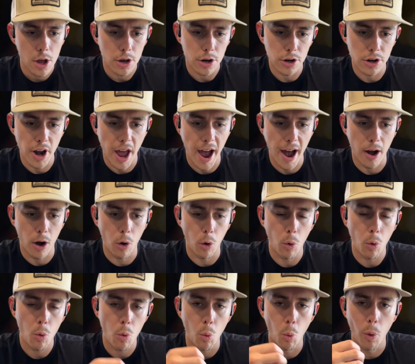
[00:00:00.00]
Now,
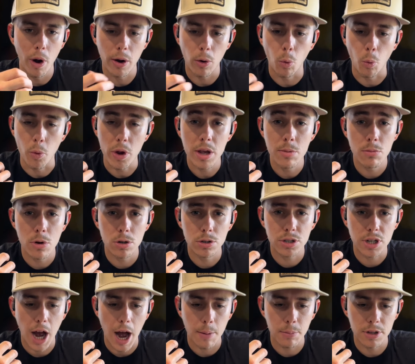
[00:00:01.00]
where we most
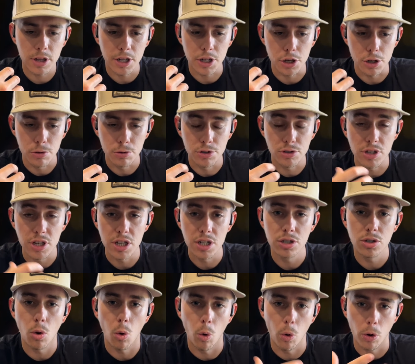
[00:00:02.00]
commonly use
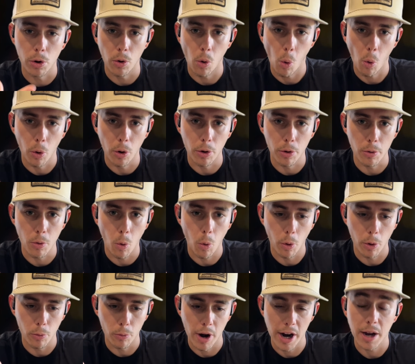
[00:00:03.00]
these or
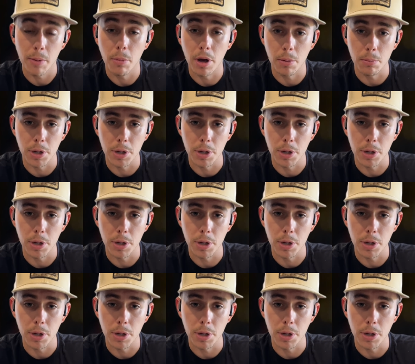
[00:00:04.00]
recommend